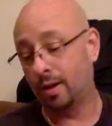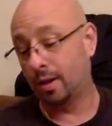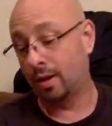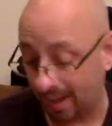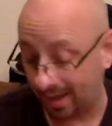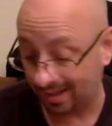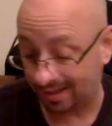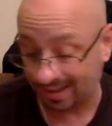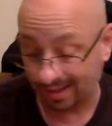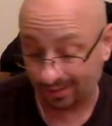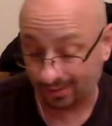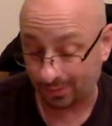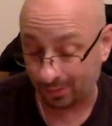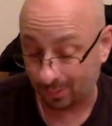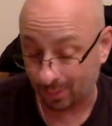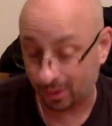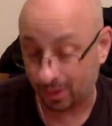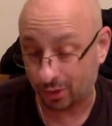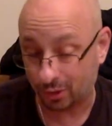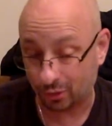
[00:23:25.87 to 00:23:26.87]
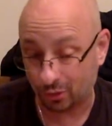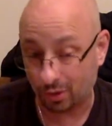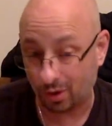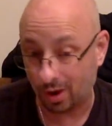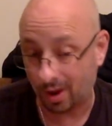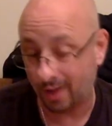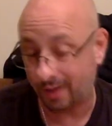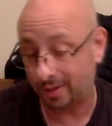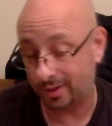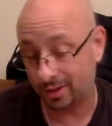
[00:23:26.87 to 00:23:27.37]
I definitely want to
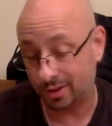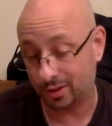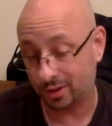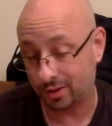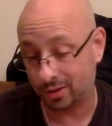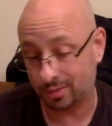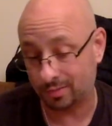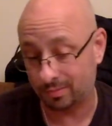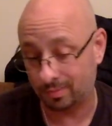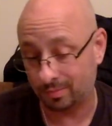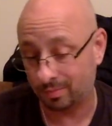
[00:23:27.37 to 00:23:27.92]
try, just